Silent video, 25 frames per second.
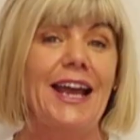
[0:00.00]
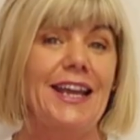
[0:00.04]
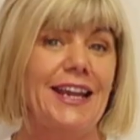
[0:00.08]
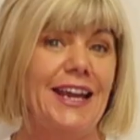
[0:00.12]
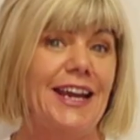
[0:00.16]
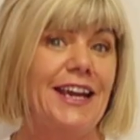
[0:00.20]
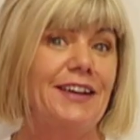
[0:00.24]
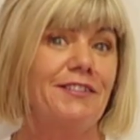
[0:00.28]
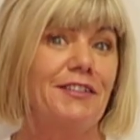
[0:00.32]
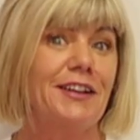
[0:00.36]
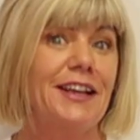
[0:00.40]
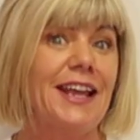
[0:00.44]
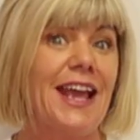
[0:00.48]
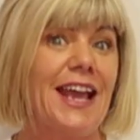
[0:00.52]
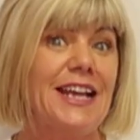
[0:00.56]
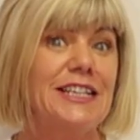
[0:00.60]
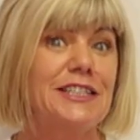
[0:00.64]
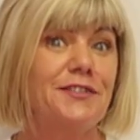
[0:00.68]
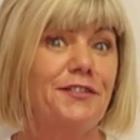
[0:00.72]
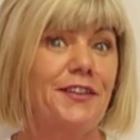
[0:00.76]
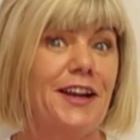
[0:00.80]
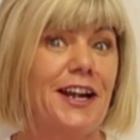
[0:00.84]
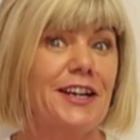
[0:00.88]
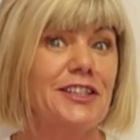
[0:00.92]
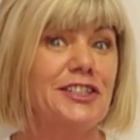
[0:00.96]
Here in
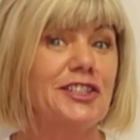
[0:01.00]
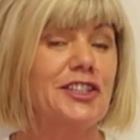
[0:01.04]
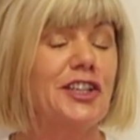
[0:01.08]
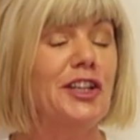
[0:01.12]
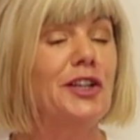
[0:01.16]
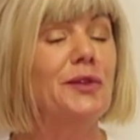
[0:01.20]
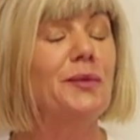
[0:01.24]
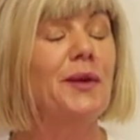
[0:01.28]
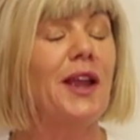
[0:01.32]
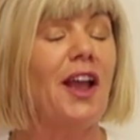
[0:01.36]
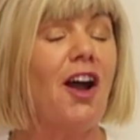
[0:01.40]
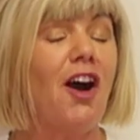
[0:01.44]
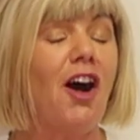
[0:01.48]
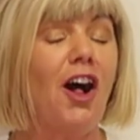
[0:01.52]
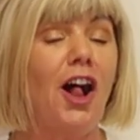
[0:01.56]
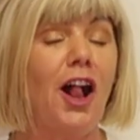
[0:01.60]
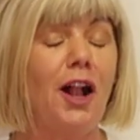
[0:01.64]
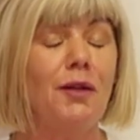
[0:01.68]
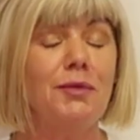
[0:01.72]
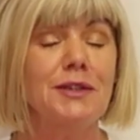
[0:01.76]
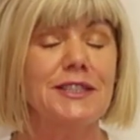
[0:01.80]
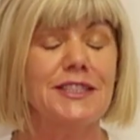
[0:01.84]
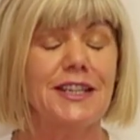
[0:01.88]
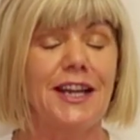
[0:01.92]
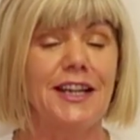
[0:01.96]
Case Flair School, we
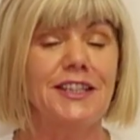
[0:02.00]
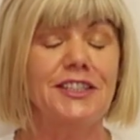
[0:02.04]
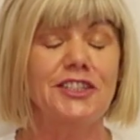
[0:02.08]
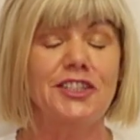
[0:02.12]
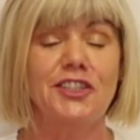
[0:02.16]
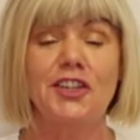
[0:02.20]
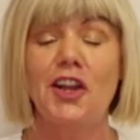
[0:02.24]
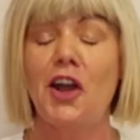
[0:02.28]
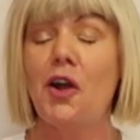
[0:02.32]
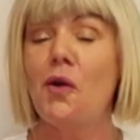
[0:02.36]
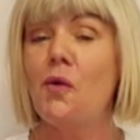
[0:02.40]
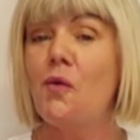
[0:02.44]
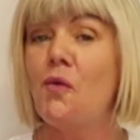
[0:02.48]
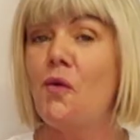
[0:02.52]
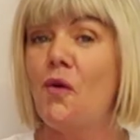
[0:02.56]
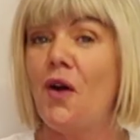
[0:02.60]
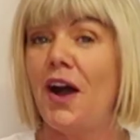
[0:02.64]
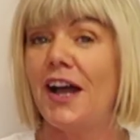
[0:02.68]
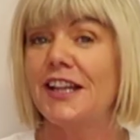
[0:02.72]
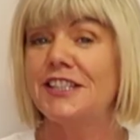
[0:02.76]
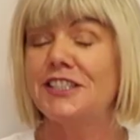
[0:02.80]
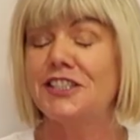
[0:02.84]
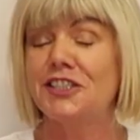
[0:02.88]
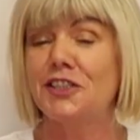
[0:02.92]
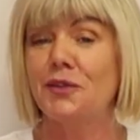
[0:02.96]
always like to know
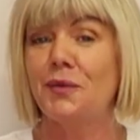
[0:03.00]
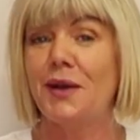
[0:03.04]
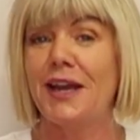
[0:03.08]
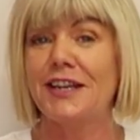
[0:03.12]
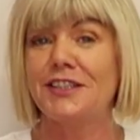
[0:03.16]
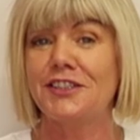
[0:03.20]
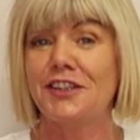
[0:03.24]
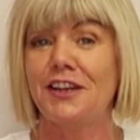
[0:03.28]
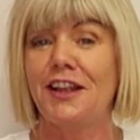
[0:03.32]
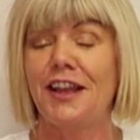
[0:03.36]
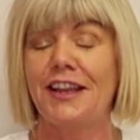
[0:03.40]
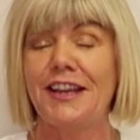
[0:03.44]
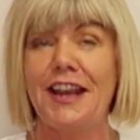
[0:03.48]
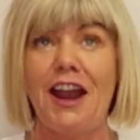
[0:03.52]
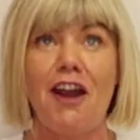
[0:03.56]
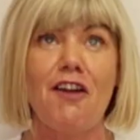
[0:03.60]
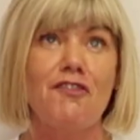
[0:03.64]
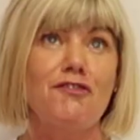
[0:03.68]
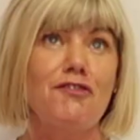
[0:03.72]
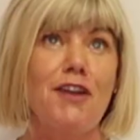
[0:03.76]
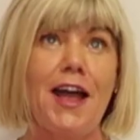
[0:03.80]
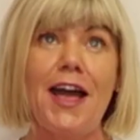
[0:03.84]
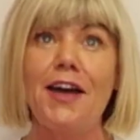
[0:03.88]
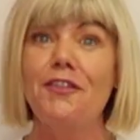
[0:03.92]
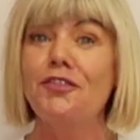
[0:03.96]
what's the weather like
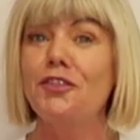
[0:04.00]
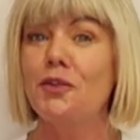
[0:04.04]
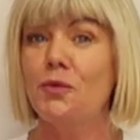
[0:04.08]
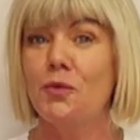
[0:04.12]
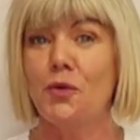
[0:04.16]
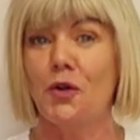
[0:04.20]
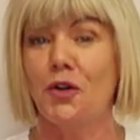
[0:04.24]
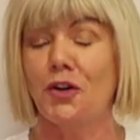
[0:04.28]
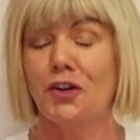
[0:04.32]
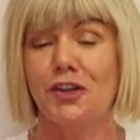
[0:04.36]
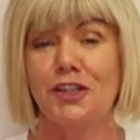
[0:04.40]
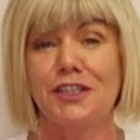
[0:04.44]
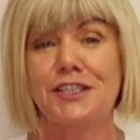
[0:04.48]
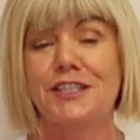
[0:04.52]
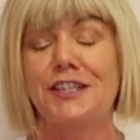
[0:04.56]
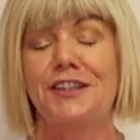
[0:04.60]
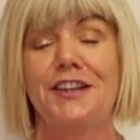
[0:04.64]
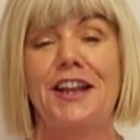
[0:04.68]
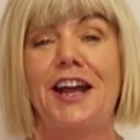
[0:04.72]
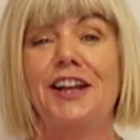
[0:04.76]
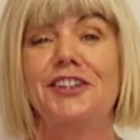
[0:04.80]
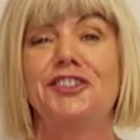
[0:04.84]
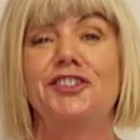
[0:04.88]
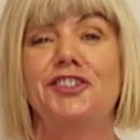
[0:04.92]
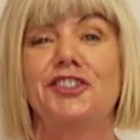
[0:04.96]
around the world,
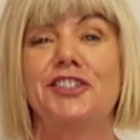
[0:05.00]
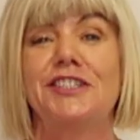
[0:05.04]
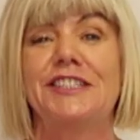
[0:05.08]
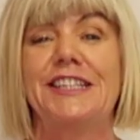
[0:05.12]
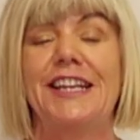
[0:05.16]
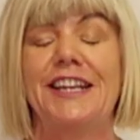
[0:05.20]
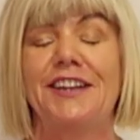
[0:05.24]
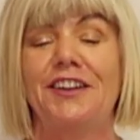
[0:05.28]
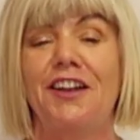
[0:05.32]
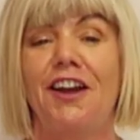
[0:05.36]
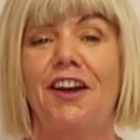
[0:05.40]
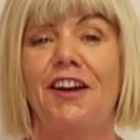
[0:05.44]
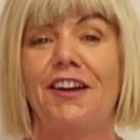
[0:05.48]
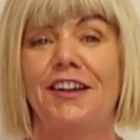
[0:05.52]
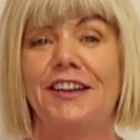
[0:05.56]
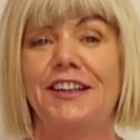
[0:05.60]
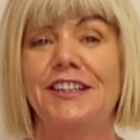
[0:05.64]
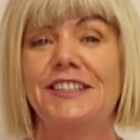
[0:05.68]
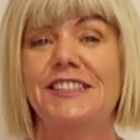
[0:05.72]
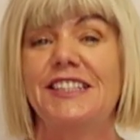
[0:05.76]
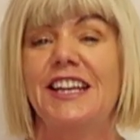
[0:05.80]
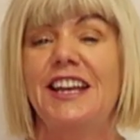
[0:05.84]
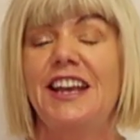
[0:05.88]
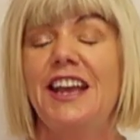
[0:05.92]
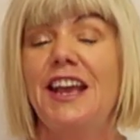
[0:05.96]
not just in
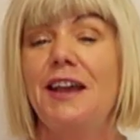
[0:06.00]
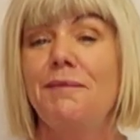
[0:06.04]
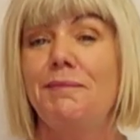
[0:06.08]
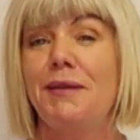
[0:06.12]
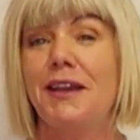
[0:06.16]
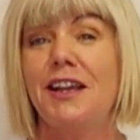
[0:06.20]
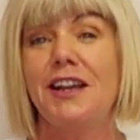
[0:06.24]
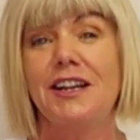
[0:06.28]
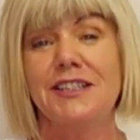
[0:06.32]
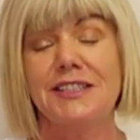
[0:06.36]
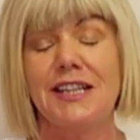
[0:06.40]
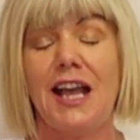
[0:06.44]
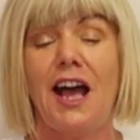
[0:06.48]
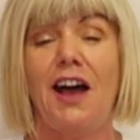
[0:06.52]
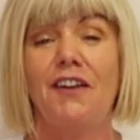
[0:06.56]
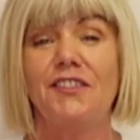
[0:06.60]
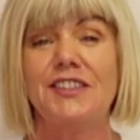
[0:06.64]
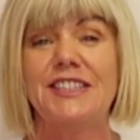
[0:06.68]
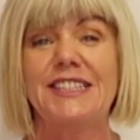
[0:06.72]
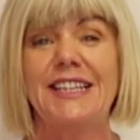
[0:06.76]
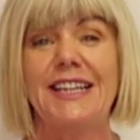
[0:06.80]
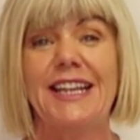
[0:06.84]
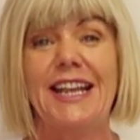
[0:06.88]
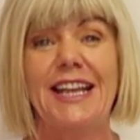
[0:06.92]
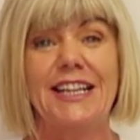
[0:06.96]
Ireland, because
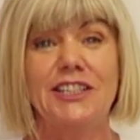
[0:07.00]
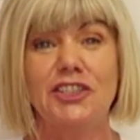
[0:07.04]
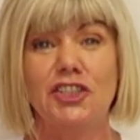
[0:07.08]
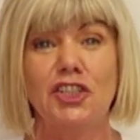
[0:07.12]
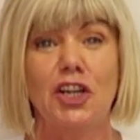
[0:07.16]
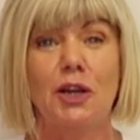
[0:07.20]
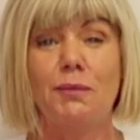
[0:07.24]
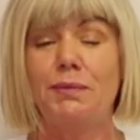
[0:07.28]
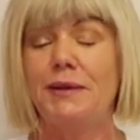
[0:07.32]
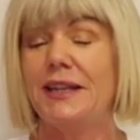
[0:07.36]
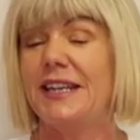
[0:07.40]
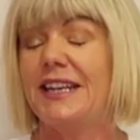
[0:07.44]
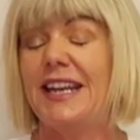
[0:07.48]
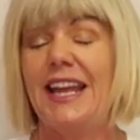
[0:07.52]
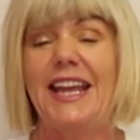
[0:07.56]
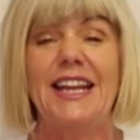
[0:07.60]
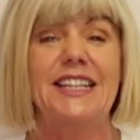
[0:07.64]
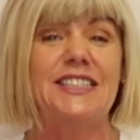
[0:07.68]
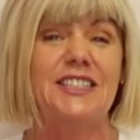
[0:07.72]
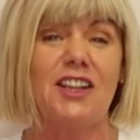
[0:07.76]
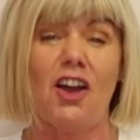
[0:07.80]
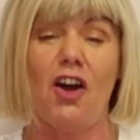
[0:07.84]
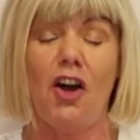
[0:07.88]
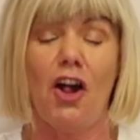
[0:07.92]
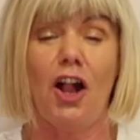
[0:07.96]
obviously in Dublin
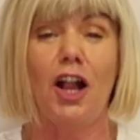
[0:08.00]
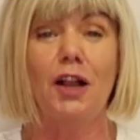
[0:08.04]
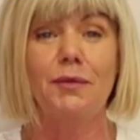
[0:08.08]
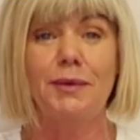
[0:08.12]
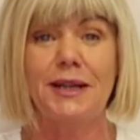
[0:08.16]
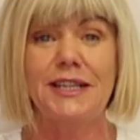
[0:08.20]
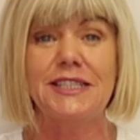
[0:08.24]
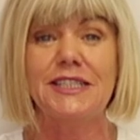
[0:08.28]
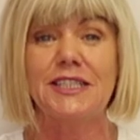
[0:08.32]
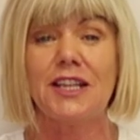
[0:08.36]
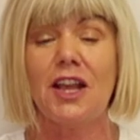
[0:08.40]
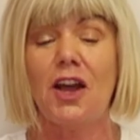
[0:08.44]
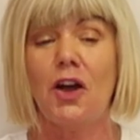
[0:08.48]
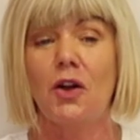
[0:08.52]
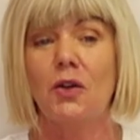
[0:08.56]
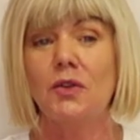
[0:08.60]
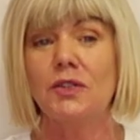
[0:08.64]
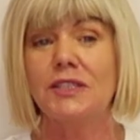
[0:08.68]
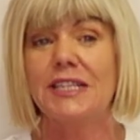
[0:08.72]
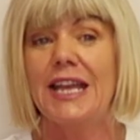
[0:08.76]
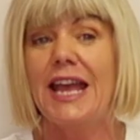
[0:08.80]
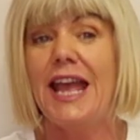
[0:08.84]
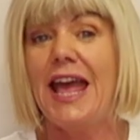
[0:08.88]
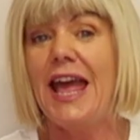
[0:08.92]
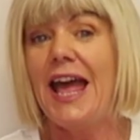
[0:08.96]
it's always
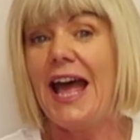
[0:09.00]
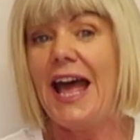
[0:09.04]
cold.